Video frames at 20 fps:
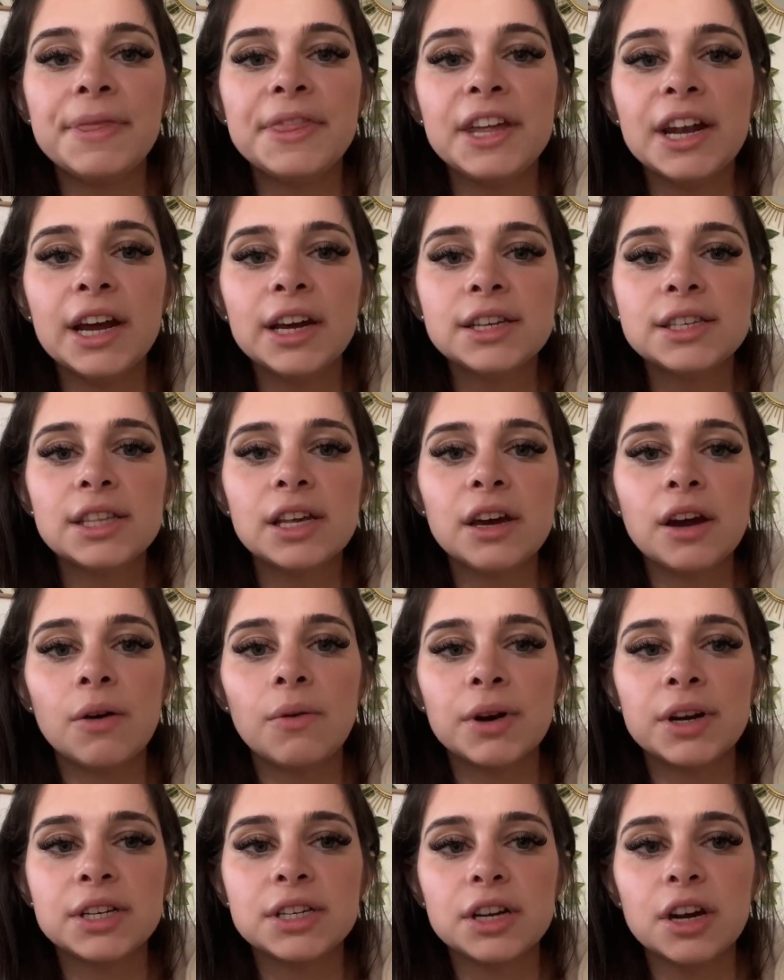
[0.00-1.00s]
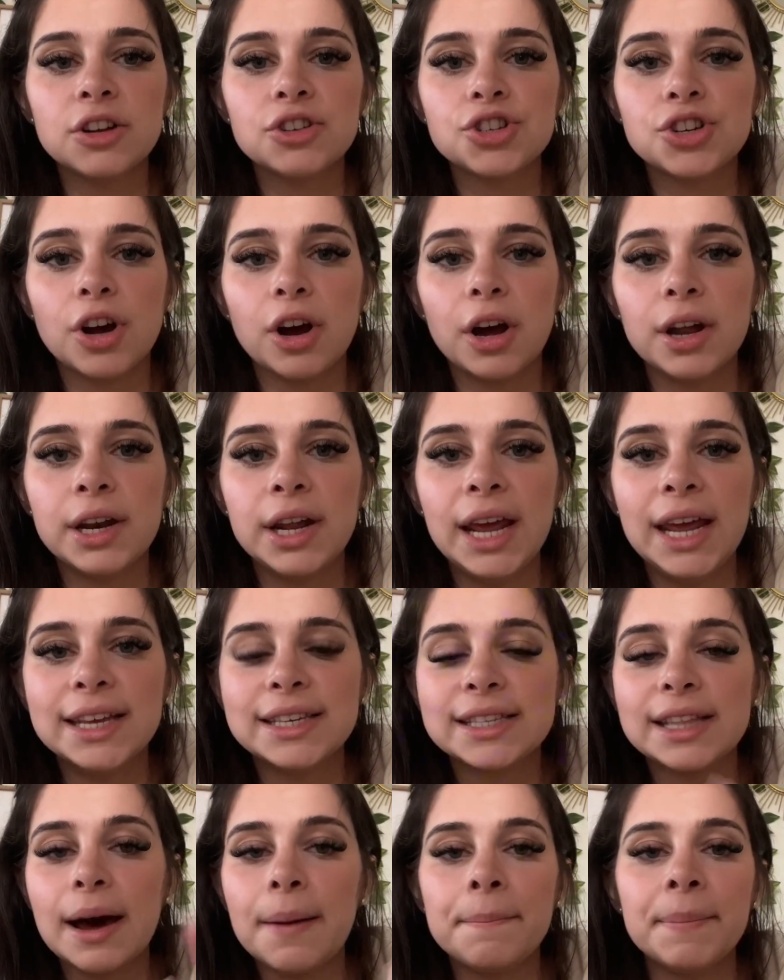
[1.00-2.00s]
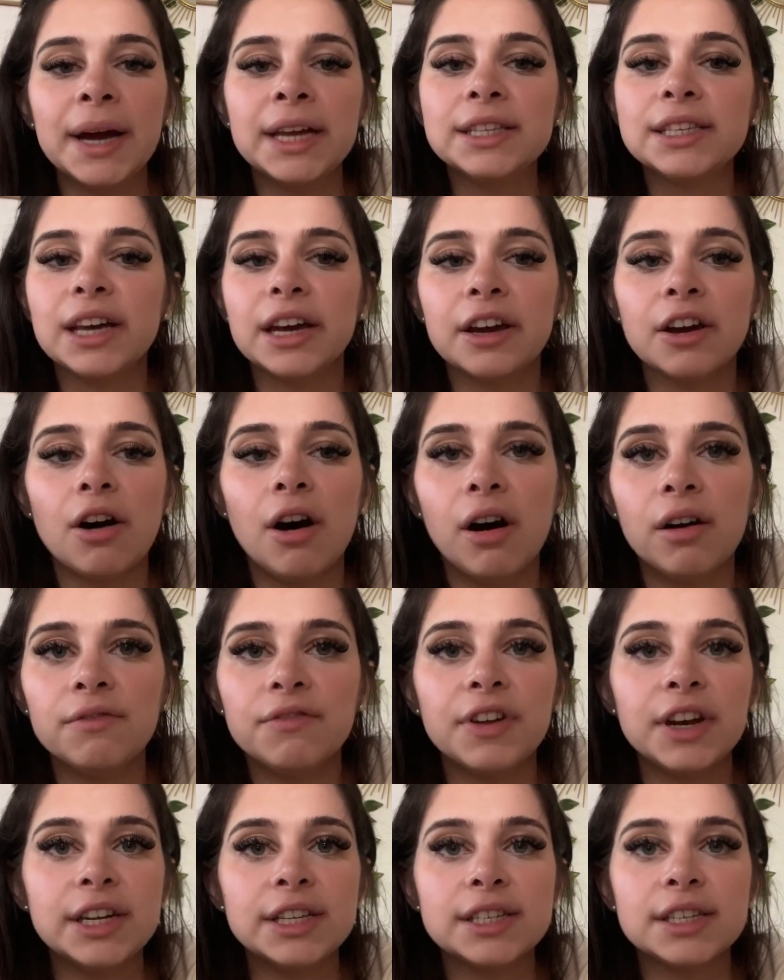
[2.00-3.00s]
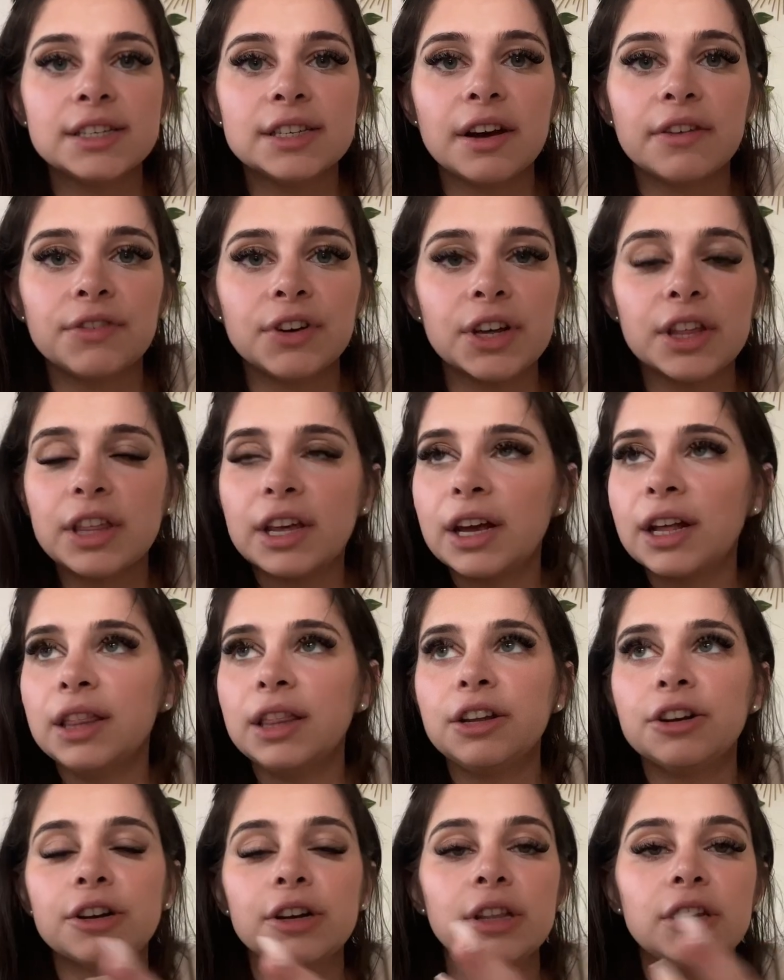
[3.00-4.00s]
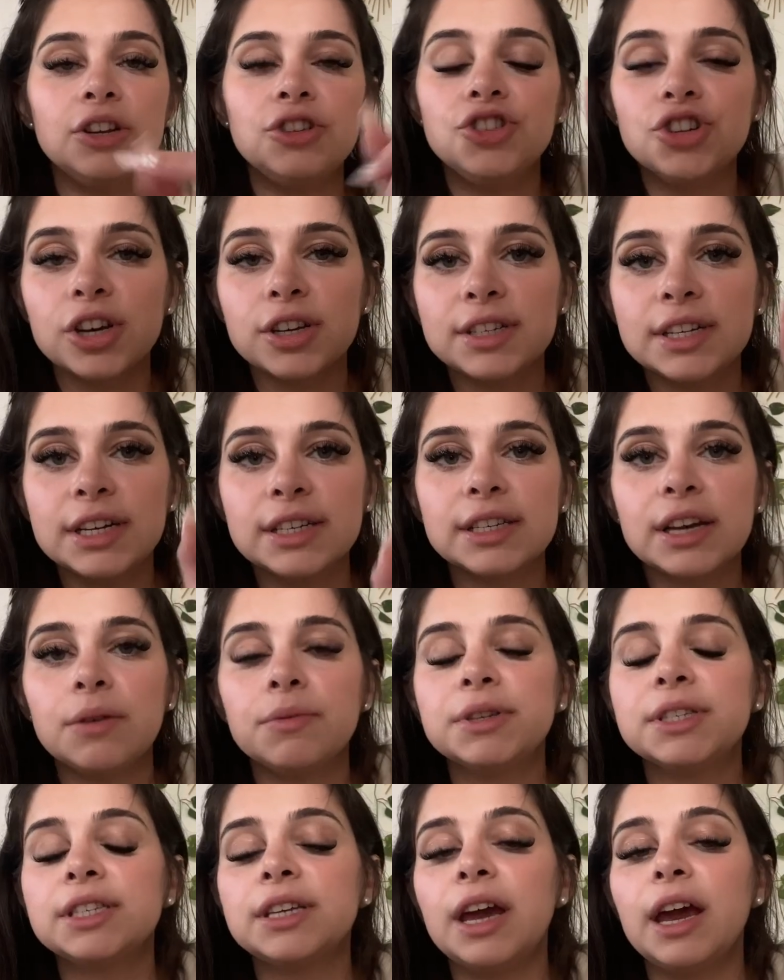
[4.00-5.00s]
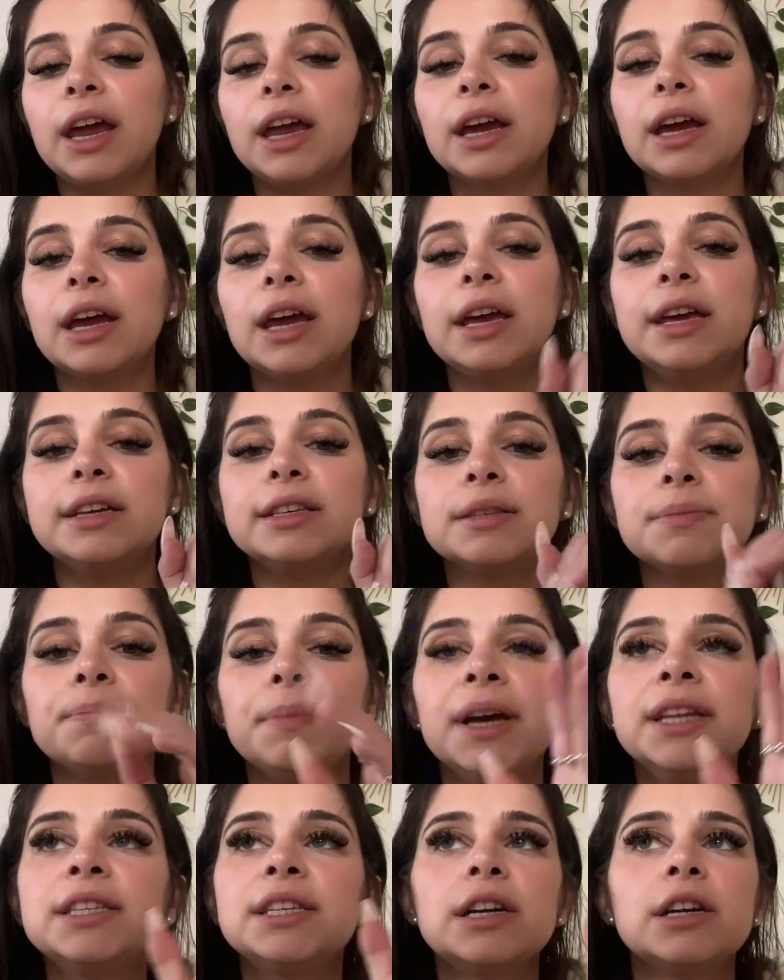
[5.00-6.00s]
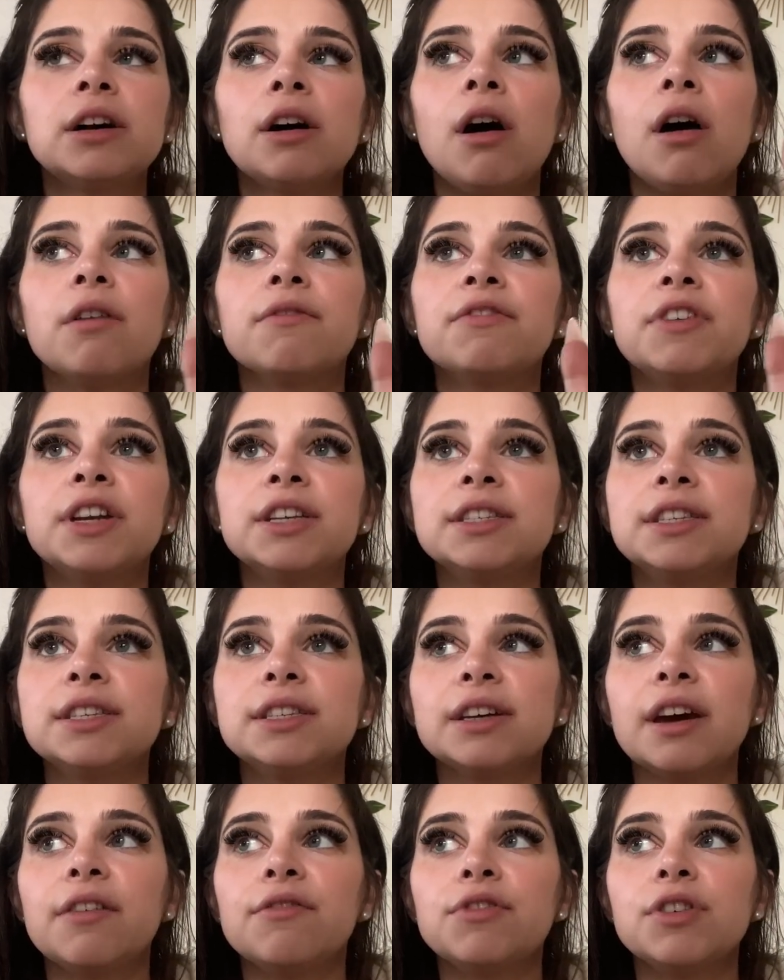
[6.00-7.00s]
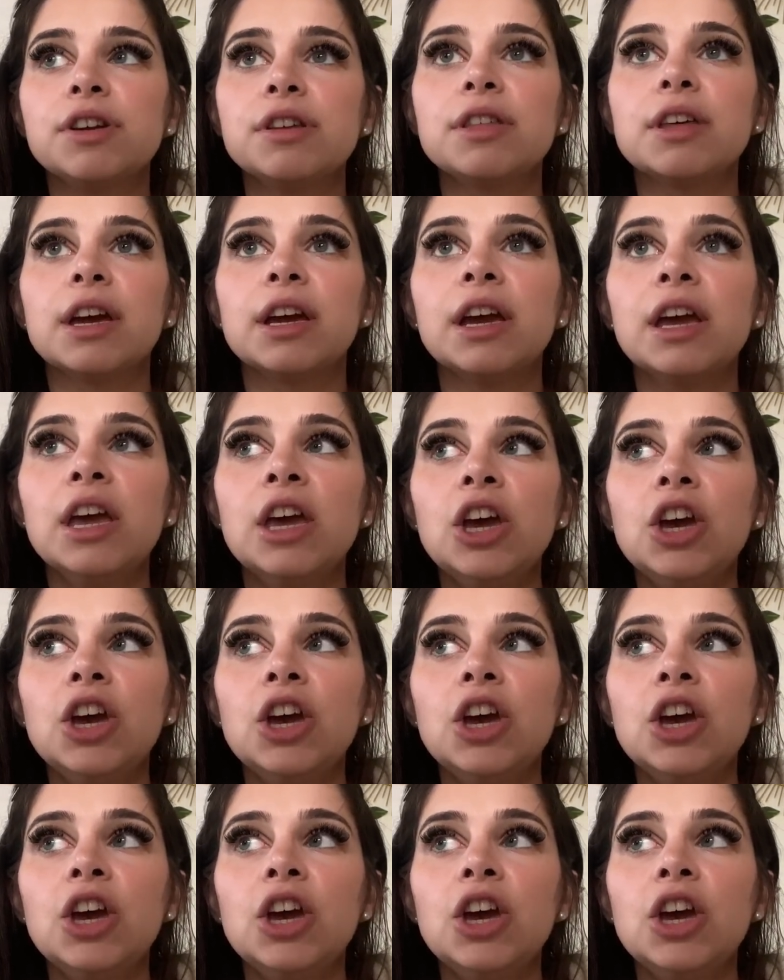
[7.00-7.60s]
The next thing I want to touch on is that mindset and confidence is everything. Literally, just as I was saying, is mindset and confidence is everything.